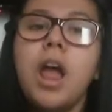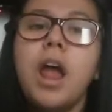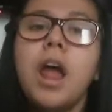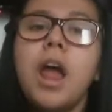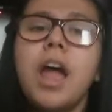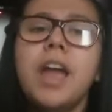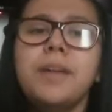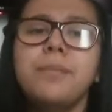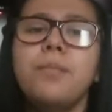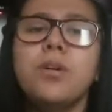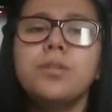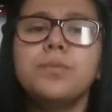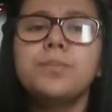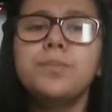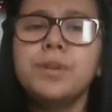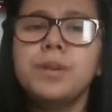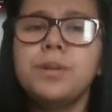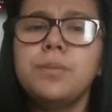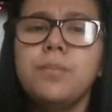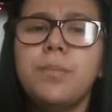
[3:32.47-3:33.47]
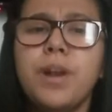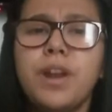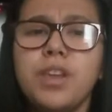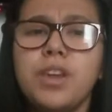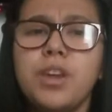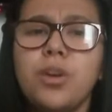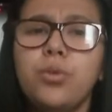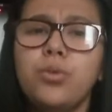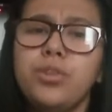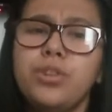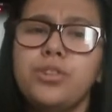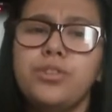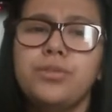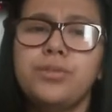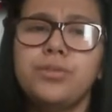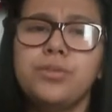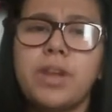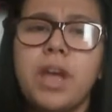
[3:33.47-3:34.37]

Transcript: I must be very judicious